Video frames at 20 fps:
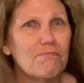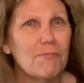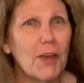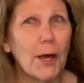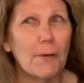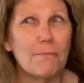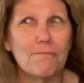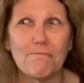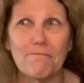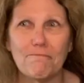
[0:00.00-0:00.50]

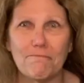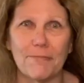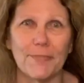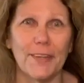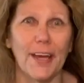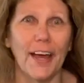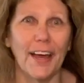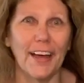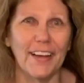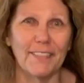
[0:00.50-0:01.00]
Yeah.
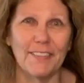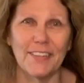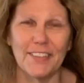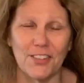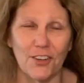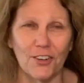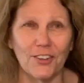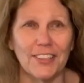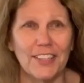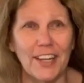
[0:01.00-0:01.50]

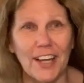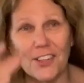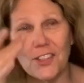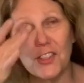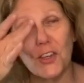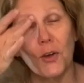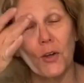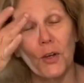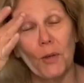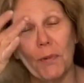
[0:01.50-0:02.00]
Darlene has
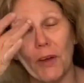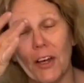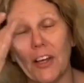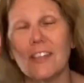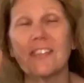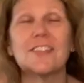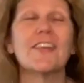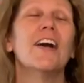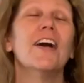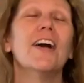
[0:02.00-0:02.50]
cootie
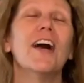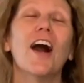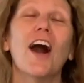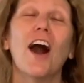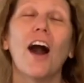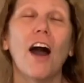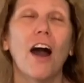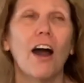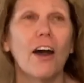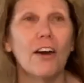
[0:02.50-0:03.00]
bugs.
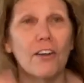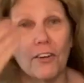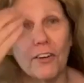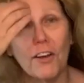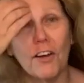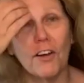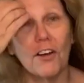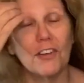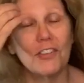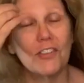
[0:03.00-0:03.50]
I don't
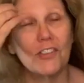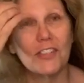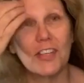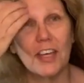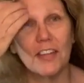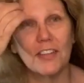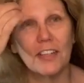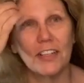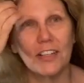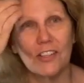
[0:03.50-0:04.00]
know. I just
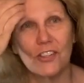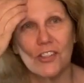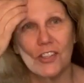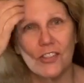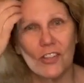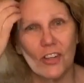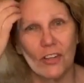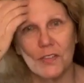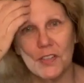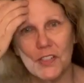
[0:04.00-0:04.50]
got the
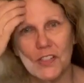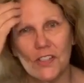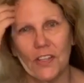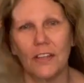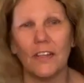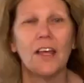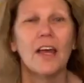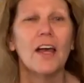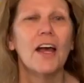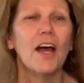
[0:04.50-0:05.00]
itchies all of a
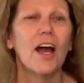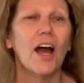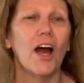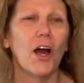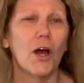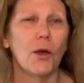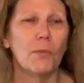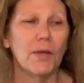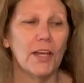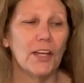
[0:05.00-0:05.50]
sudden.
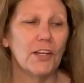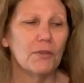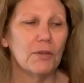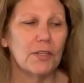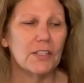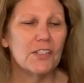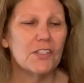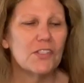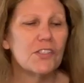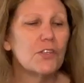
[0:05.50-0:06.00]

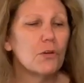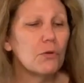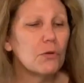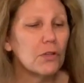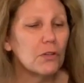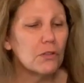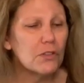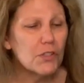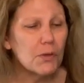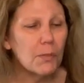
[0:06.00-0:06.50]
Anyways, so
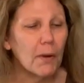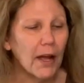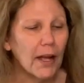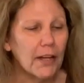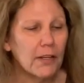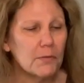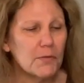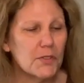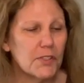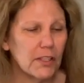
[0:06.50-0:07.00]
there's some
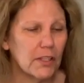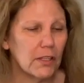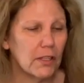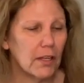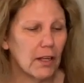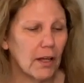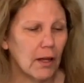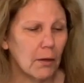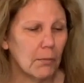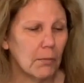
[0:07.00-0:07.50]
items
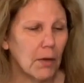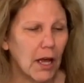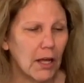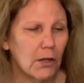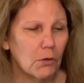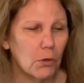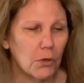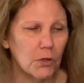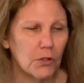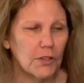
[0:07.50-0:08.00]
that
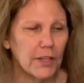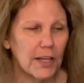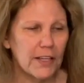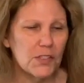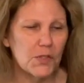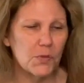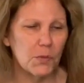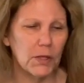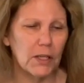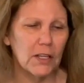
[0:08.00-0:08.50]
I ordered
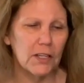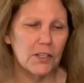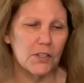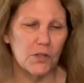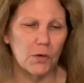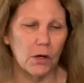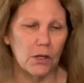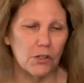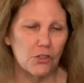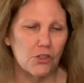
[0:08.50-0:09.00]
last week.
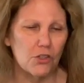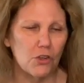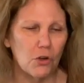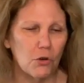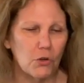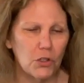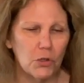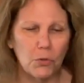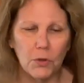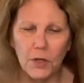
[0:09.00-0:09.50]
So I'll
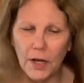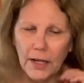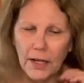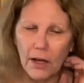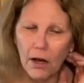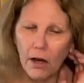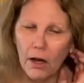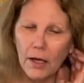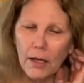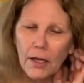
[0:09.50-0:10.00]
show you what I
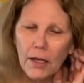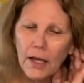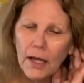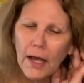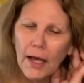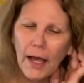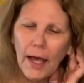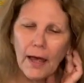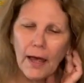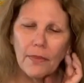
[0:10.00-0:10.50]
got.
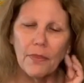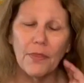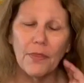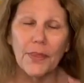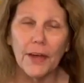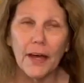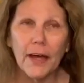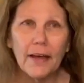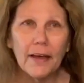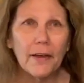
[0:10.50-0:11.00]
And
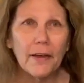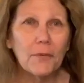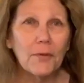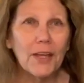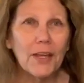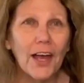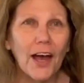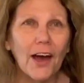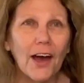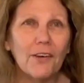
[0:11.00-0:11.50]
then
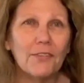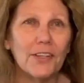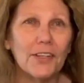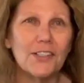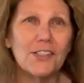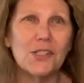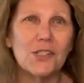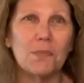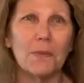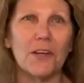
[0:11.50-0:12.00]
we have
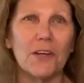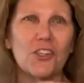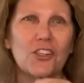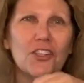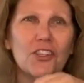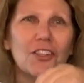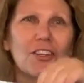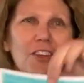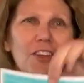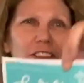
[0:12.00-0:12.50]
a
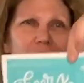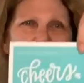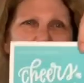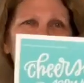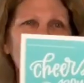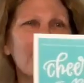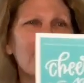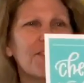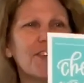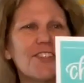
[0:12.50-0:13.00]
special
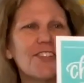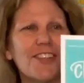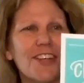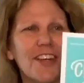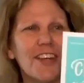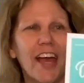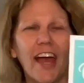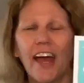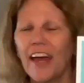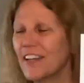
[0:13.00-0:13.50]
thing for
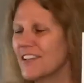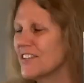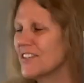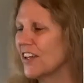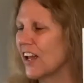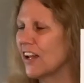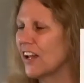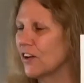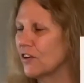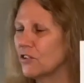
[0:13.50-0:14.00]
today.
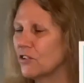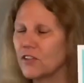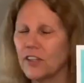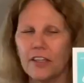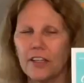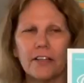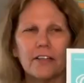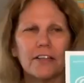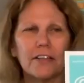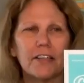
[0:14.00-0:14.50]
Today
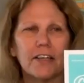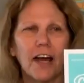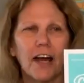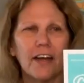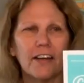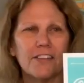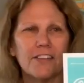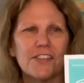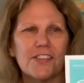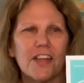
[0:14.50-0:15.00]
only,
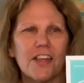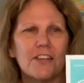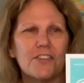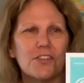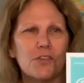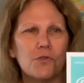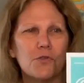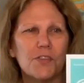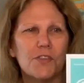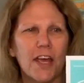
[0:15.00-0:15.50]
guys.
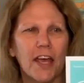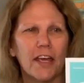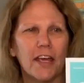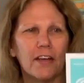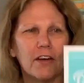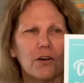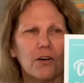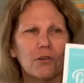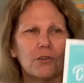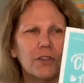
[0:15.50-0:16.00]

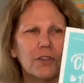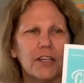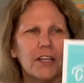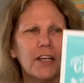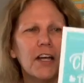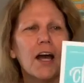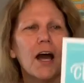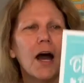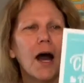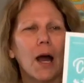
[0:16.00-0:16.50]
Today
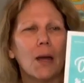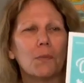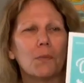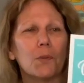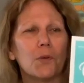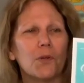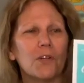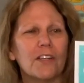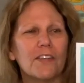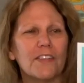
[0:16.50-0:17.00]
only. I
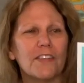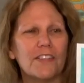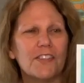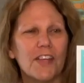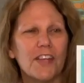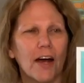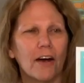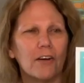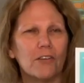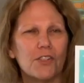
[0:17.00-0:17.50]
printed
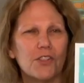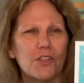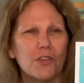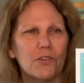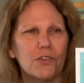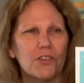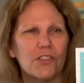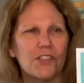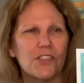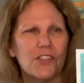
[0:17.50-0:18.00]
this out.
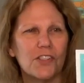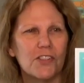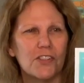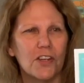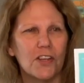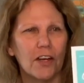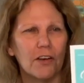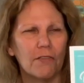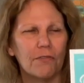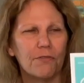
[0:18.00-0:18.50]
So this
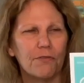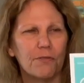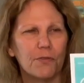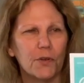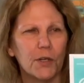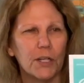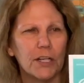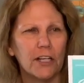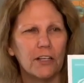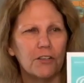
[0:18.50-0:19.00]
is a
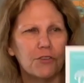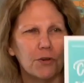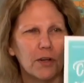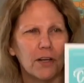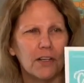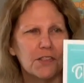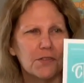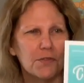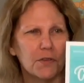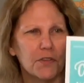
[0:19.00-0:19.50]
free
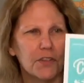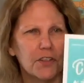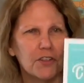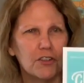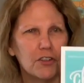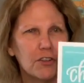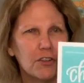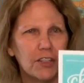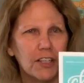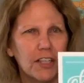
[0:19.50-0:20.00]
transfer
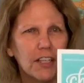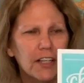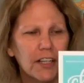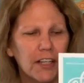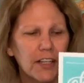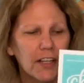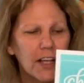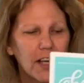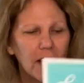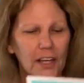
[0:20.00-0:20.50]
that you'll
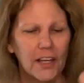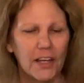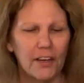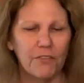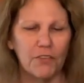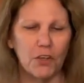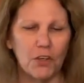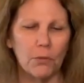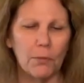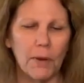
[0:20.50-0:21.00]
get
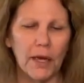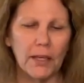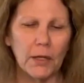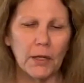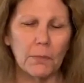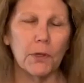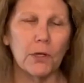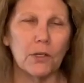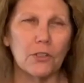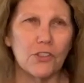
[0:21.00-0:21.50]
if you make
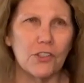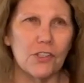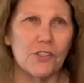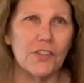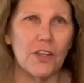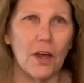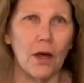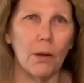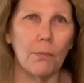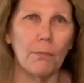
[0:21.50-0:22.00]
a
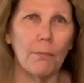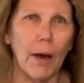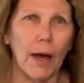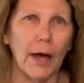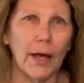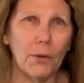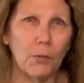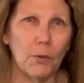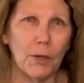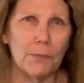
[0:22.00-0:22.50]
purchase on
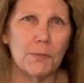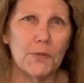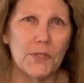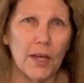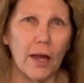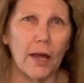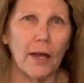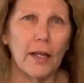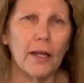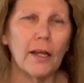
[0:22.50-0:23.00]
my
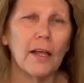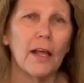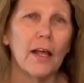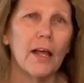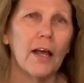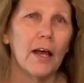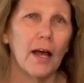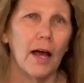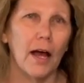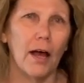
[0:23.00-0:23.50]
website,
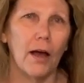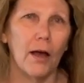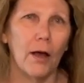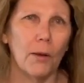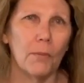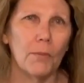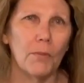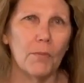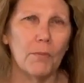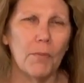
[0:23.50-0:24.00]

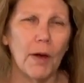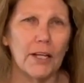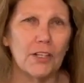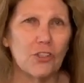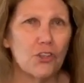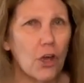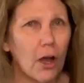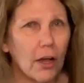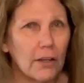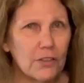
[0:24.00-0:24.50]
my
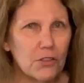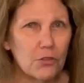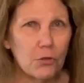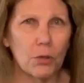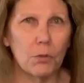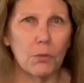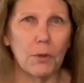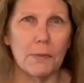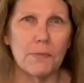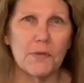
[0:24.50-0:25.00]

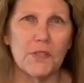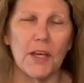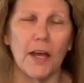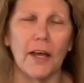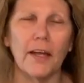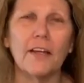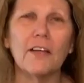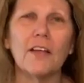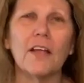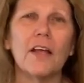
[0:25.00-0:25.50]
Talkator
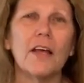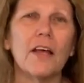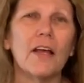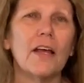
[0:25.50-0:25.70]
website,